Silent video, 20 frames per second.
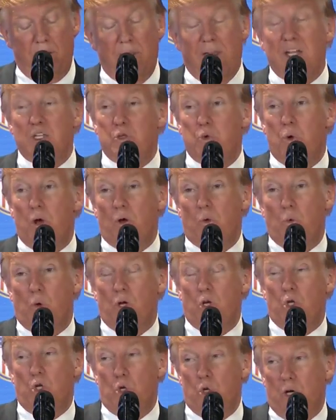And that's what
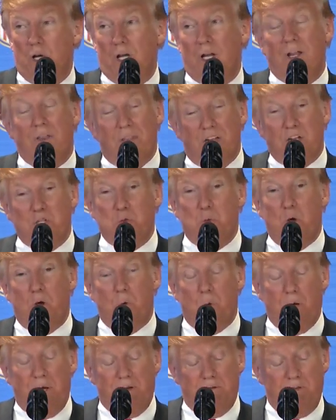we're doing, and that's
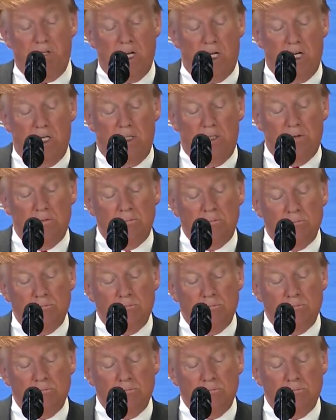what we have done.